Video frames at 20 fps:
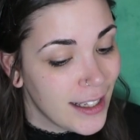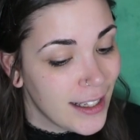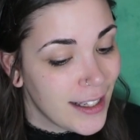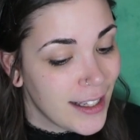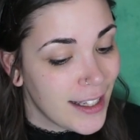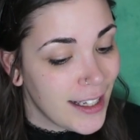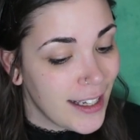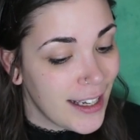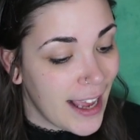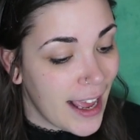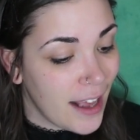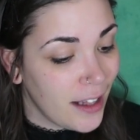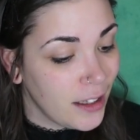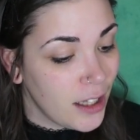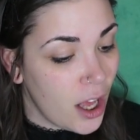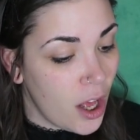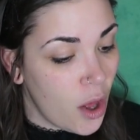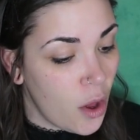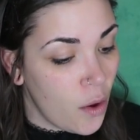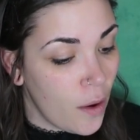
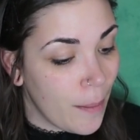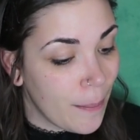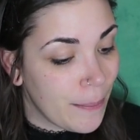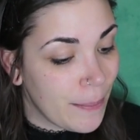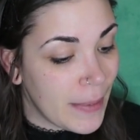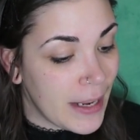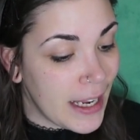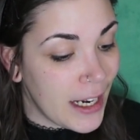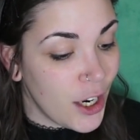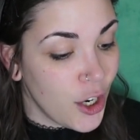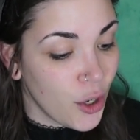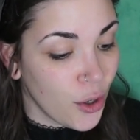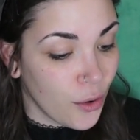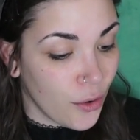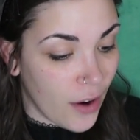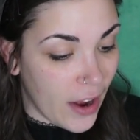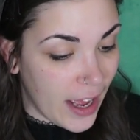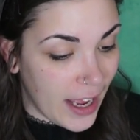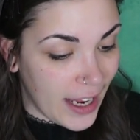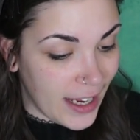Cielo
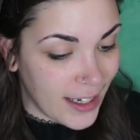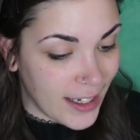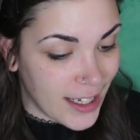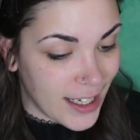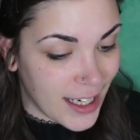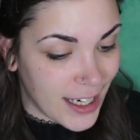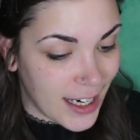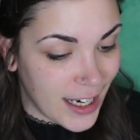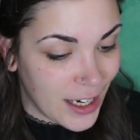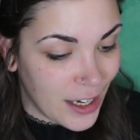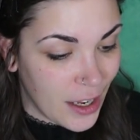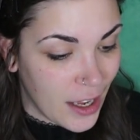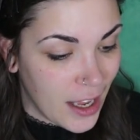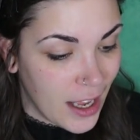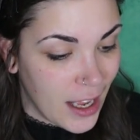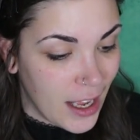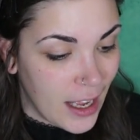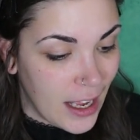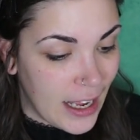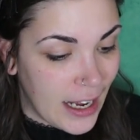meteorite.
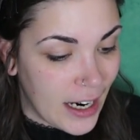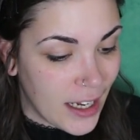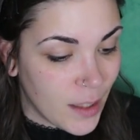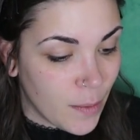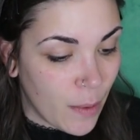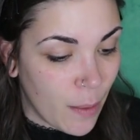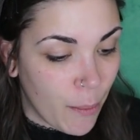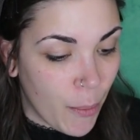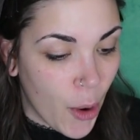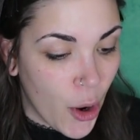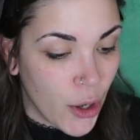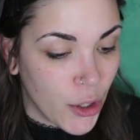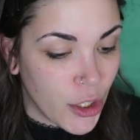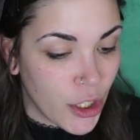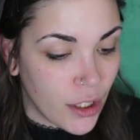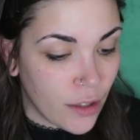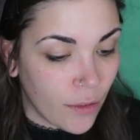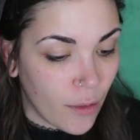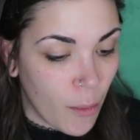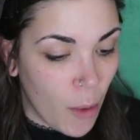It has been
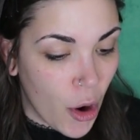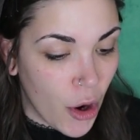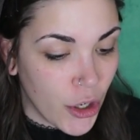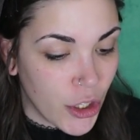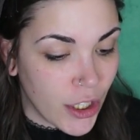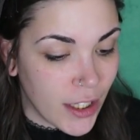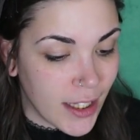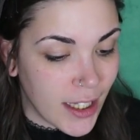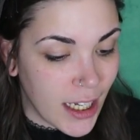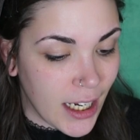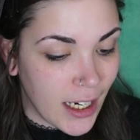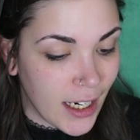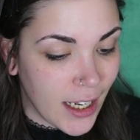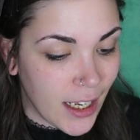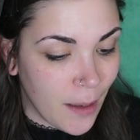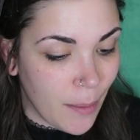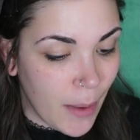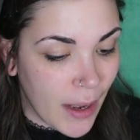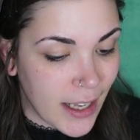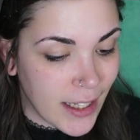purchased from
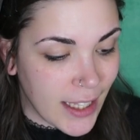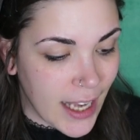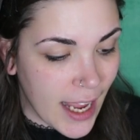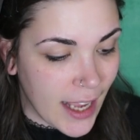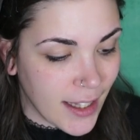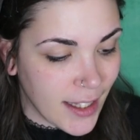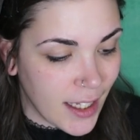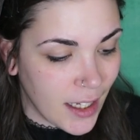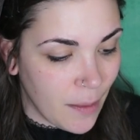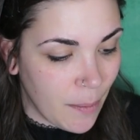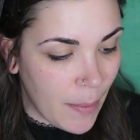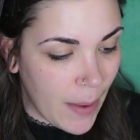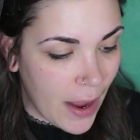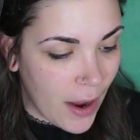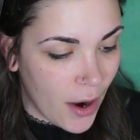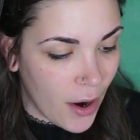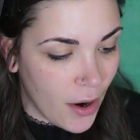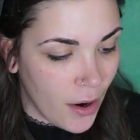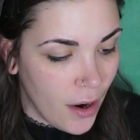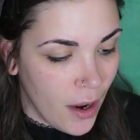Argentina by Dancing
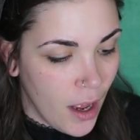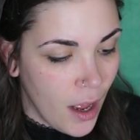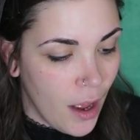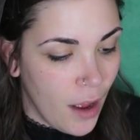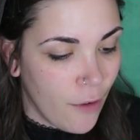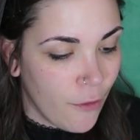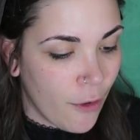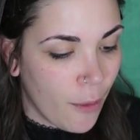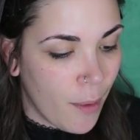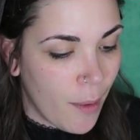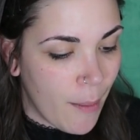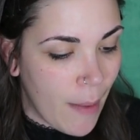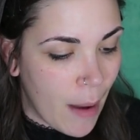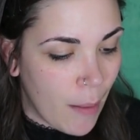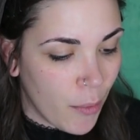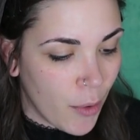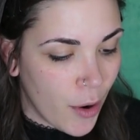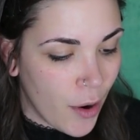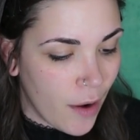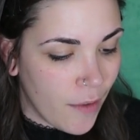Bear from a
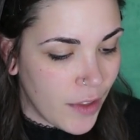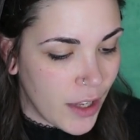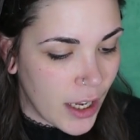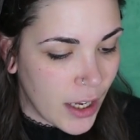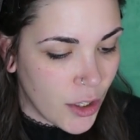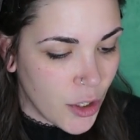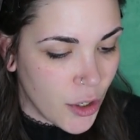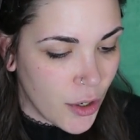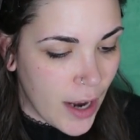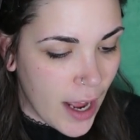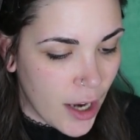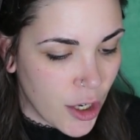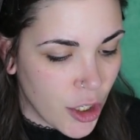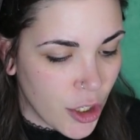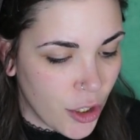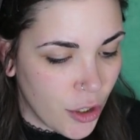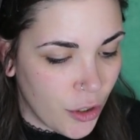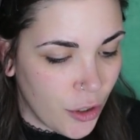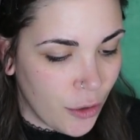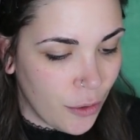member of the
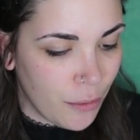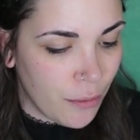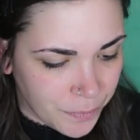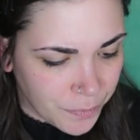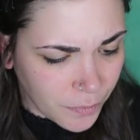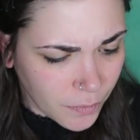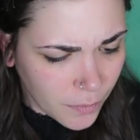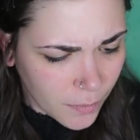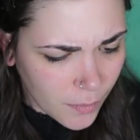International